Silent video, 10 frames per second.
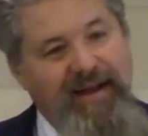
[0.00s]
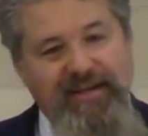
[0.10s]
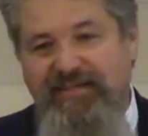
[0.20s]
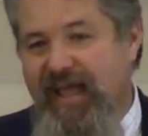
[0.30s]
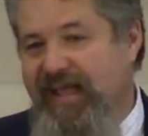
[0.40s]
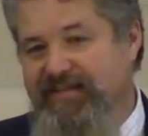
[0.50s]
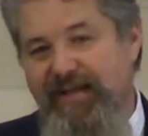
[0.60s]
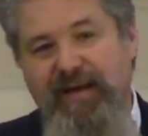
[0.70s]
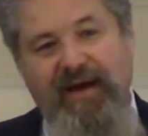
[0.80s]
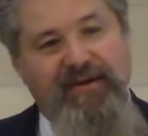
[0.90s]
I just can't
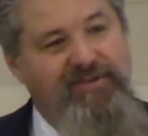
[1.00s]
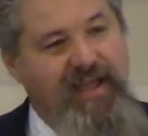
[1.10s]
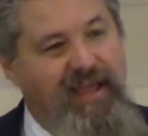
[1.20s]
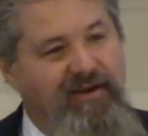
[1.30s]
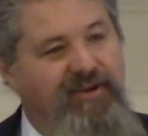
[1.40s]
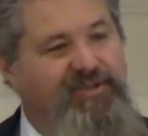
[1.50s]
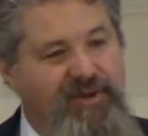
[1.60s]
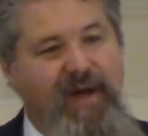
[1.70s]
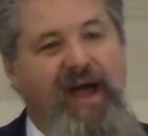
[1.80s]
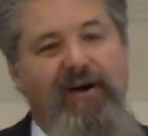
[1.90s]
seem to understand her. Could
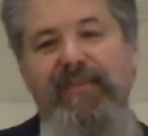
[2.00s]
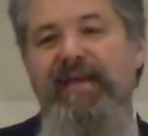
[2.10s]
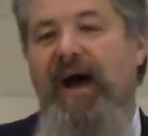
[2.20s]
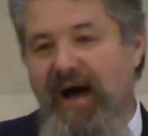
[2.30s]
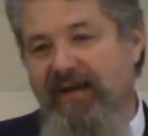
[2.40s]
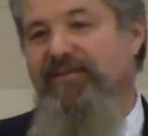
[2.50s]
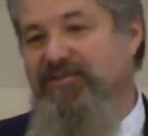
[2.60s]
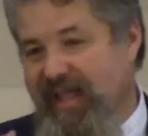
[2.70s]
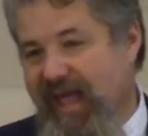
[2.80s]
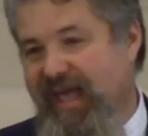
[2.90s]
you help me
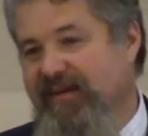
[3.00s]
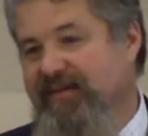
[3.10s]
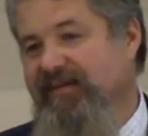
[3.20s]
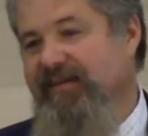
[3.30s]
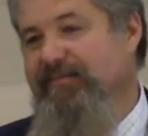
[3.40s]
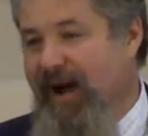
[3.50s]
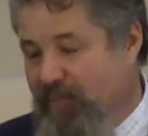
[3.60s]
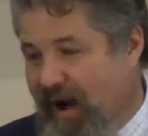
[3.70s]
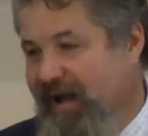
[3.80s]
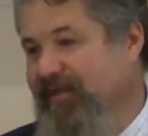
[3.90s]
understand my
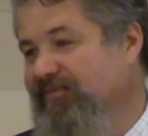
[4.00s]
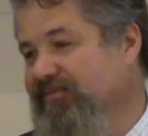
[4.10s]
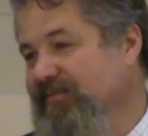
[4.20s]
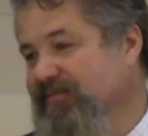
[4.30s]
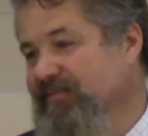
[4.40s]
wife?